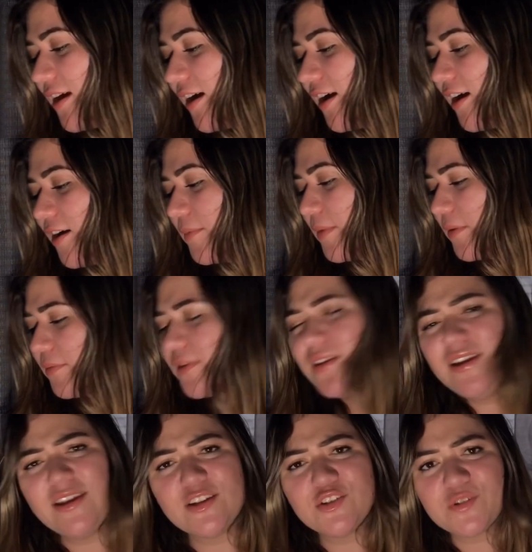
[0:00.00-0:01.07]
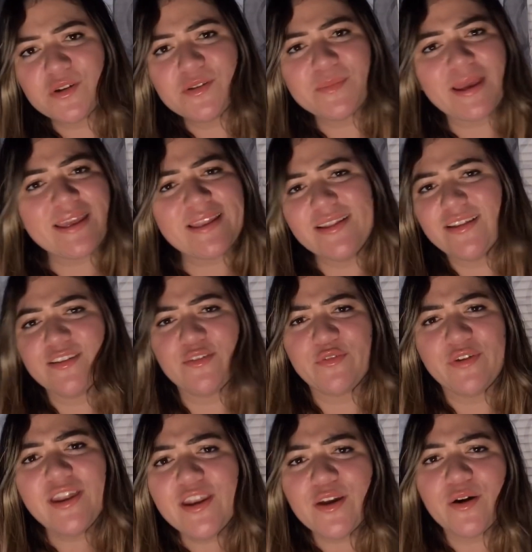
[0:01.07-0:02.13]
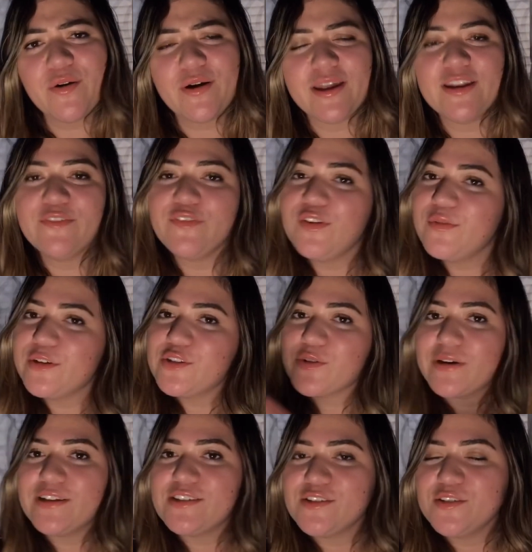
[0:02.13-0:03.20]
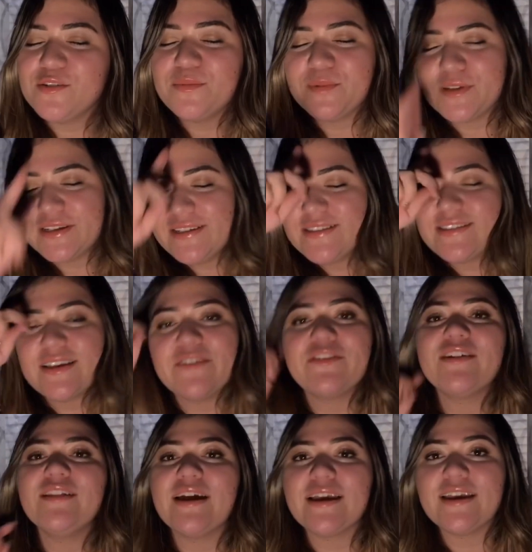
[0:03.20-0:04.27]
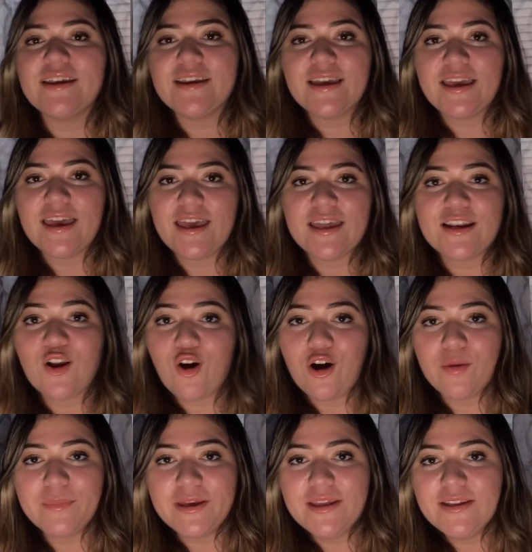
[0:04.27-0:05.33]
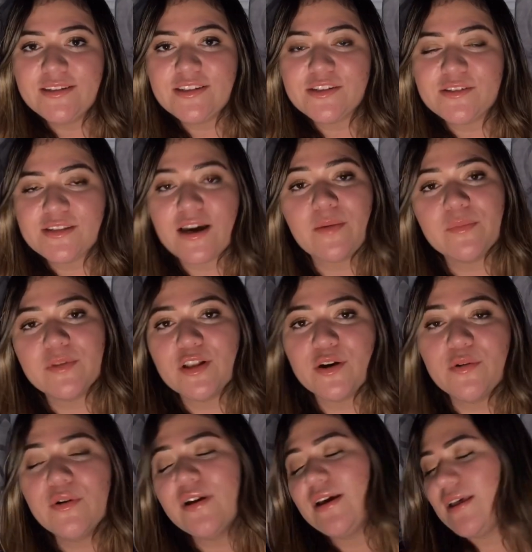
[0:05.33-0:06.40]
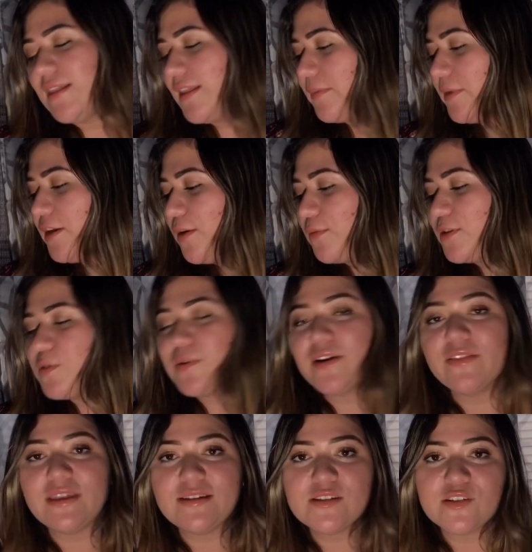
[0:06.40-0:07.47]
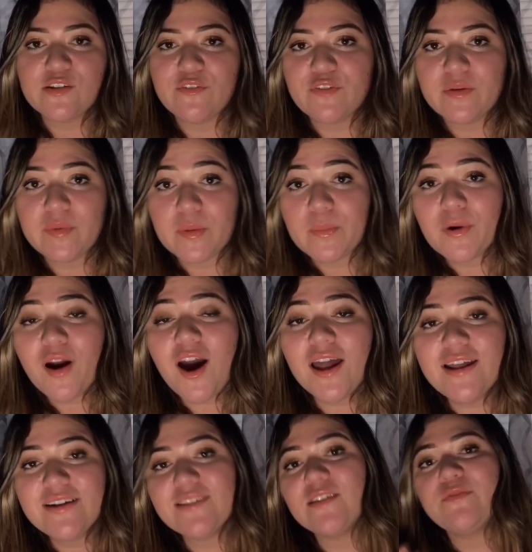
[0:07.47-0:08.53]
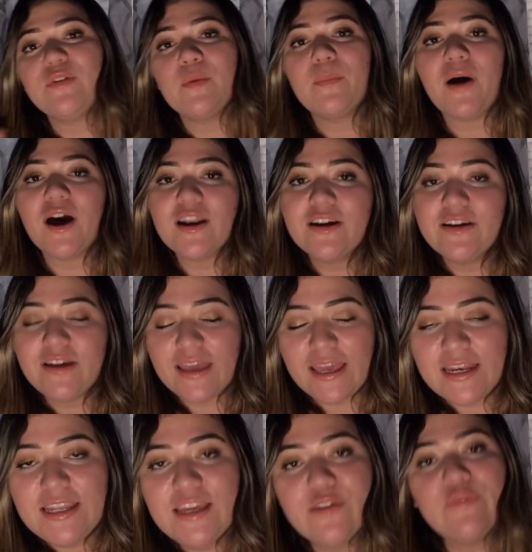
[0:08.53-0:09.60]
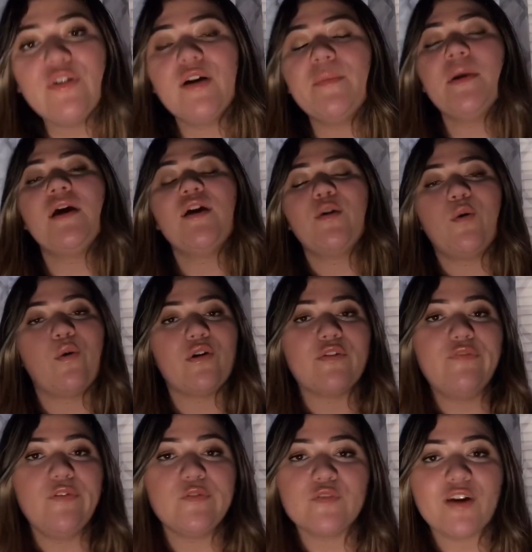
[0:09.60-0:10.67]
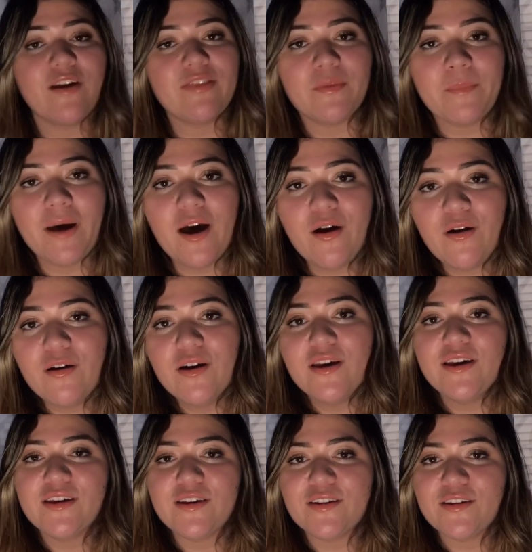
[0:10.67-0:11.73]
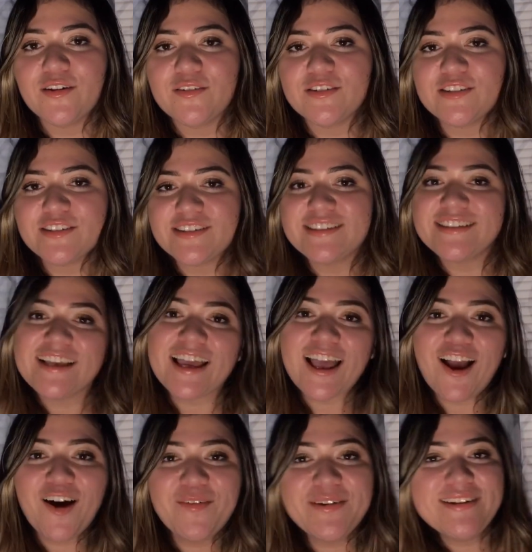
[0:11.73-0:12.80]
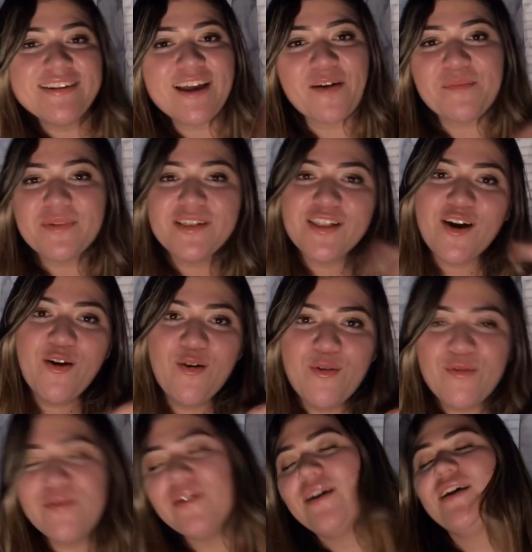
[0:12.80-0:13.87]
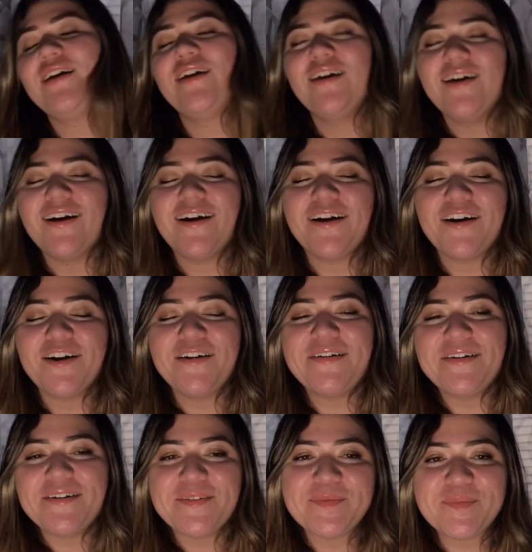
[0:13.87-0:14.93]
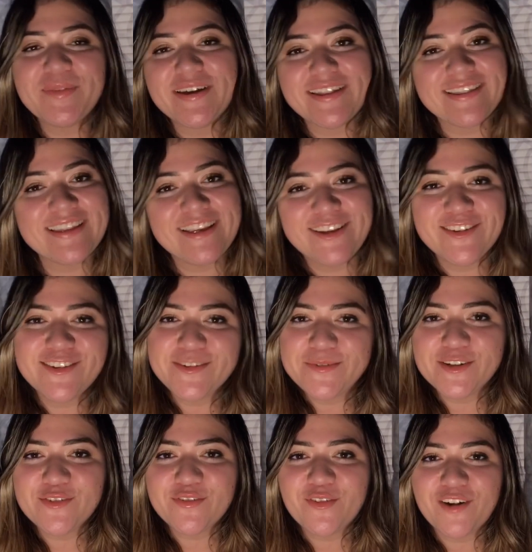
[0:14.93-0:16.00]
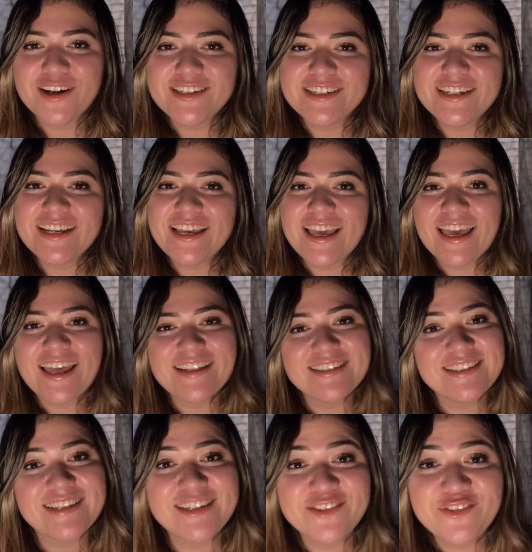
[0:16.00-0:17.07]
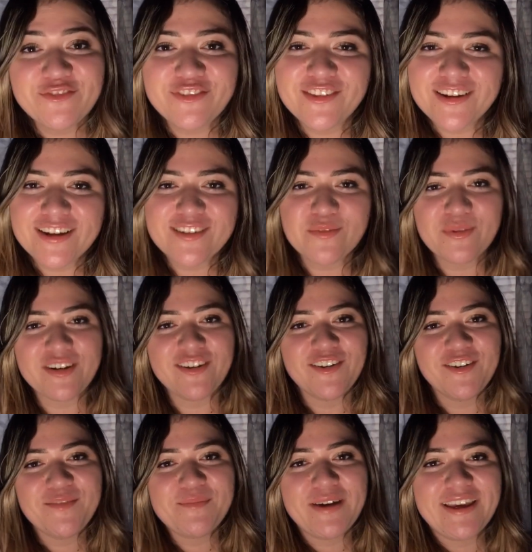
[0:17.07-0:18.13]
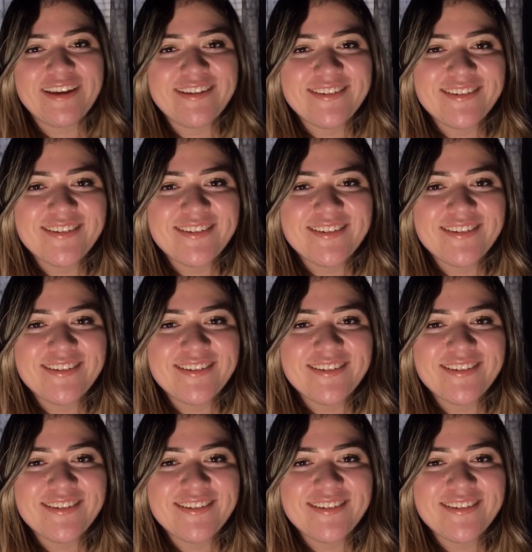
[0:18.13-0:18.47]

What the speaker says: I really enjoyed making this video, and if you enjoy it too, please give it a like and comment down below. Let me know which one of these are your favorite products, if you bought any of them, or if you tried them out, you know, just comment down below. But thank you so much for watching, and stay tuned for the next video. Bye.